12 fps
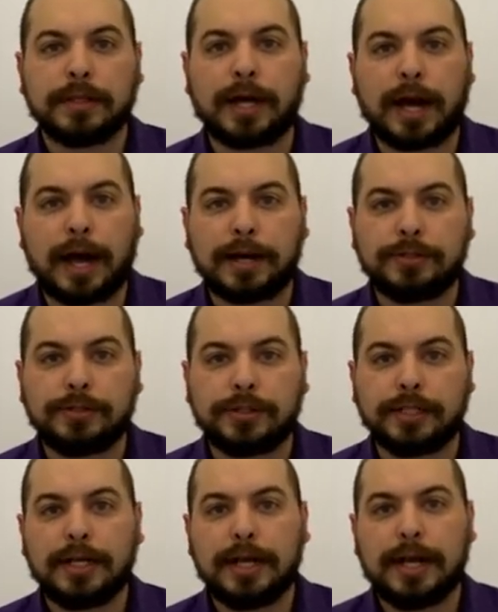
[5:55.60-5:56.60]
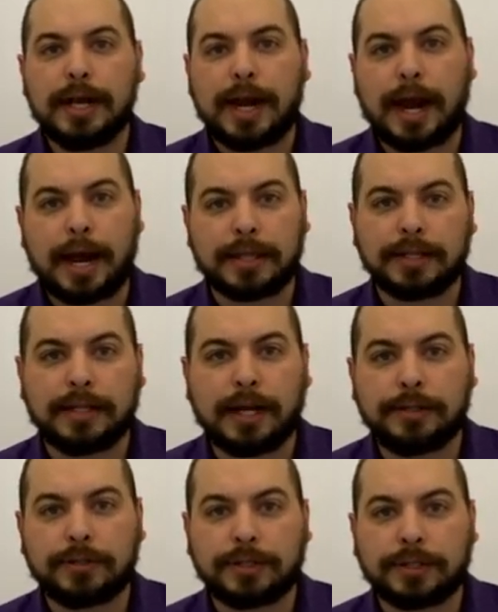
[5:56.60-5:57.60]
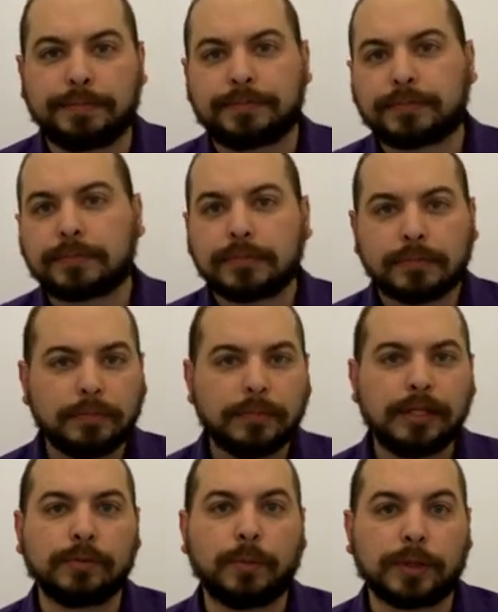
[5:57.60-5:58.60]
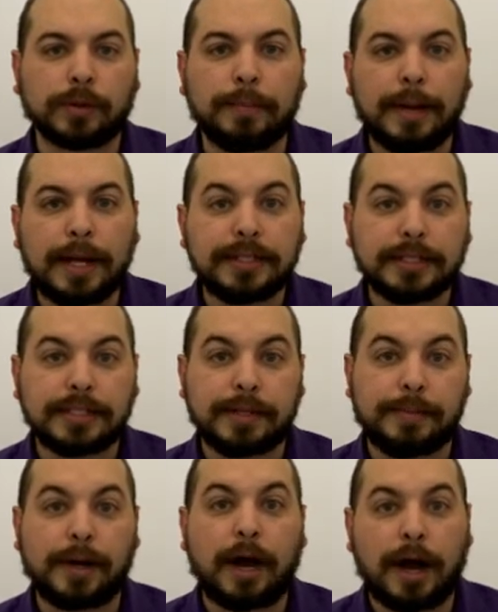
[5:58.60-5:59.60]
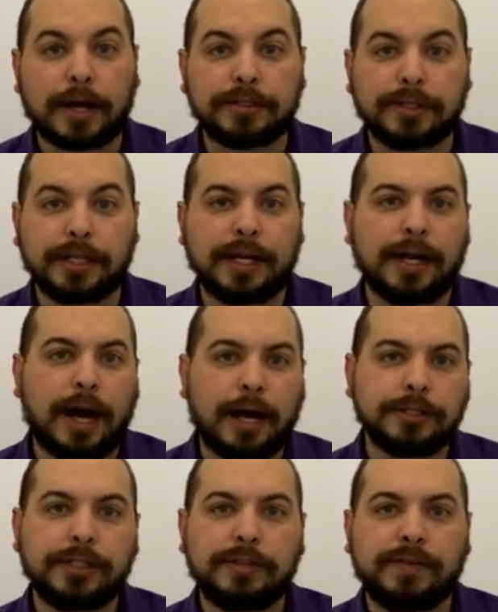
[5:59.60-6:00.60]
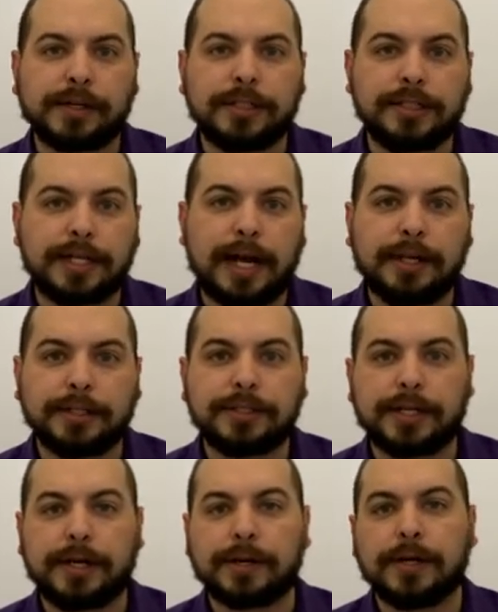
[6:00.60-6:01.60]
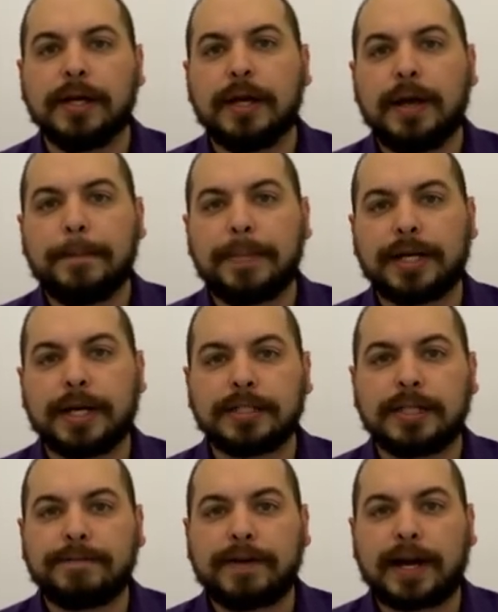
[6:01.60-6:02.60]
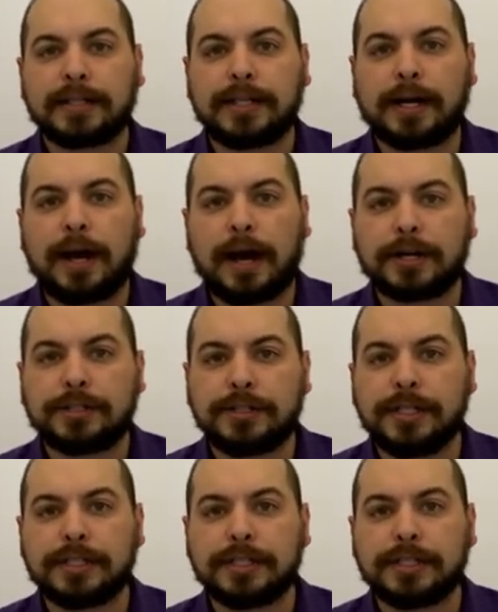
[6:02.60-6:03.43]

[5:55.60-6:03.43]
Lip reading: the hydrogen, and the nitrogen. What remains is the oxygen. And oxygen is very challenging here because of the fact that oxygen